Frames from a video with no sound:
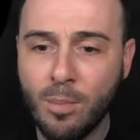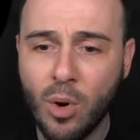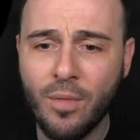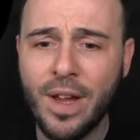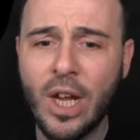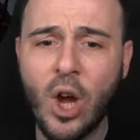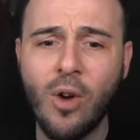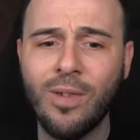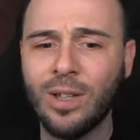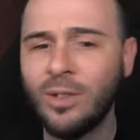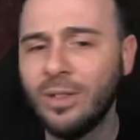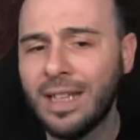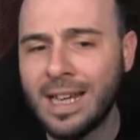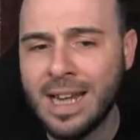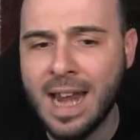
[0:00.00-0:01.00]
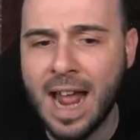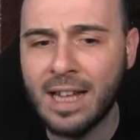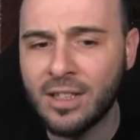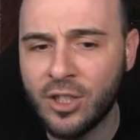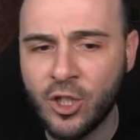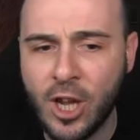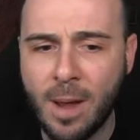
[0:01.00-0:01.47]
Moving over to the
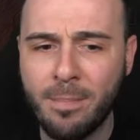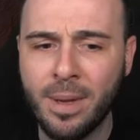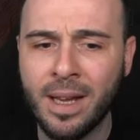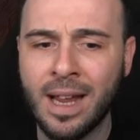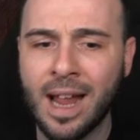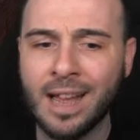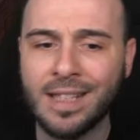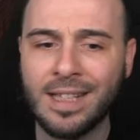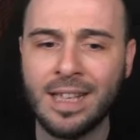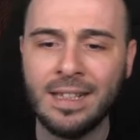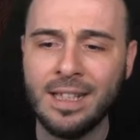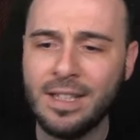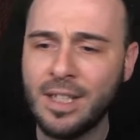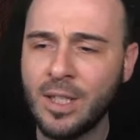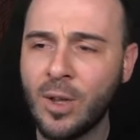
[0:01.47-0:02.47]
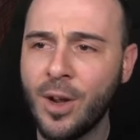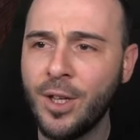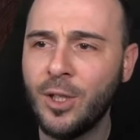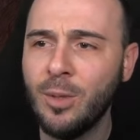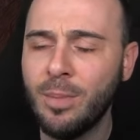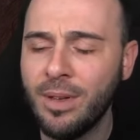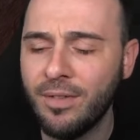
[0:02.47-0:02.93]
next champion, guys, and this is going
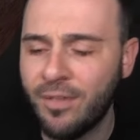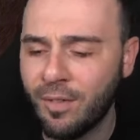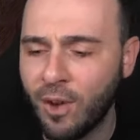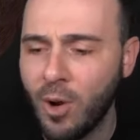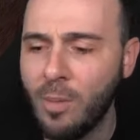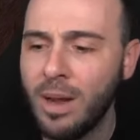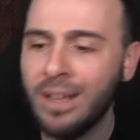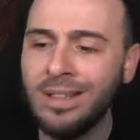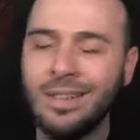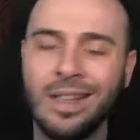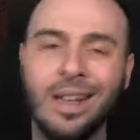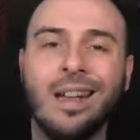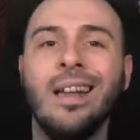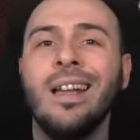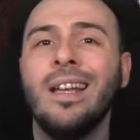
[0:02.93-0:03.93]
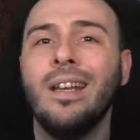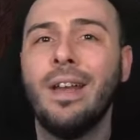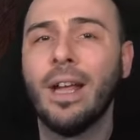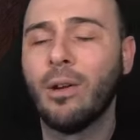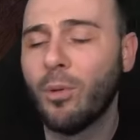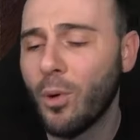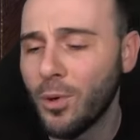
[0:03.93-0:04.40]
to be from the
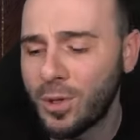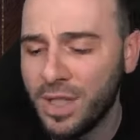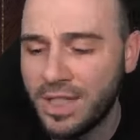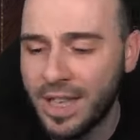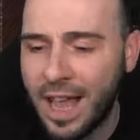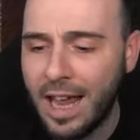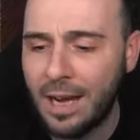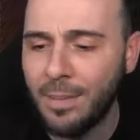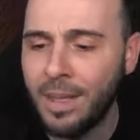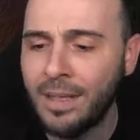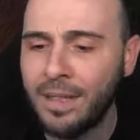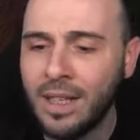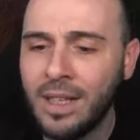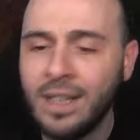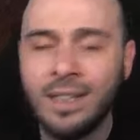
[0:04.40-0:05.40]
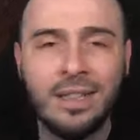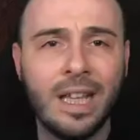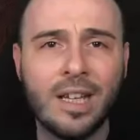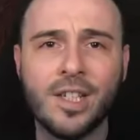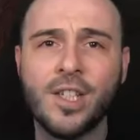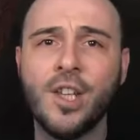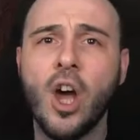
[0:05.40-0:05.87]
Necrosis element.
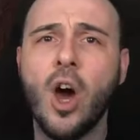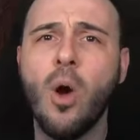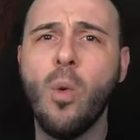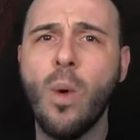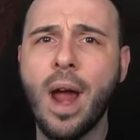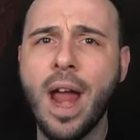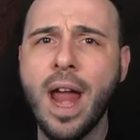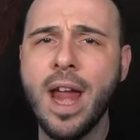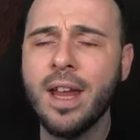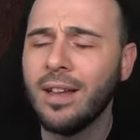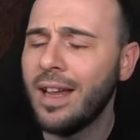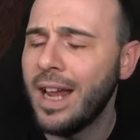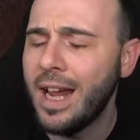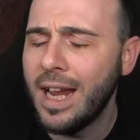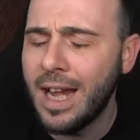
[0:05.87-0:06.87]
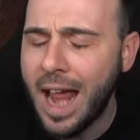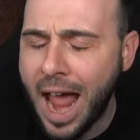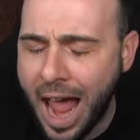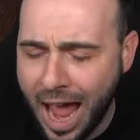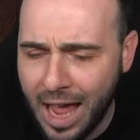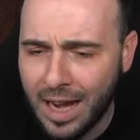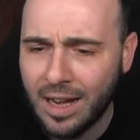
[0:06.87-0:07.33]
There's no way in
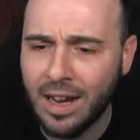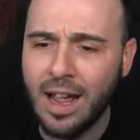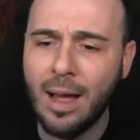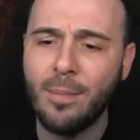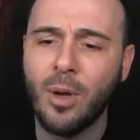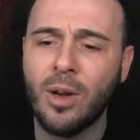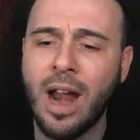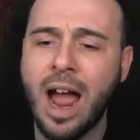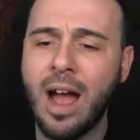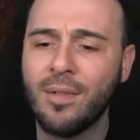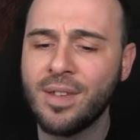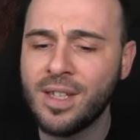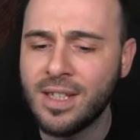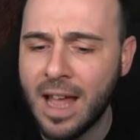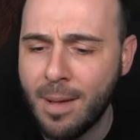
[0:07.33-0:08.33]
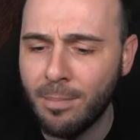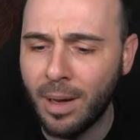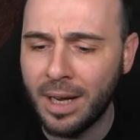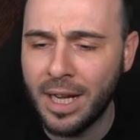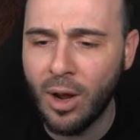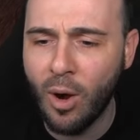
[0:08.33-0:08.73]
hell I'm gonna have somebody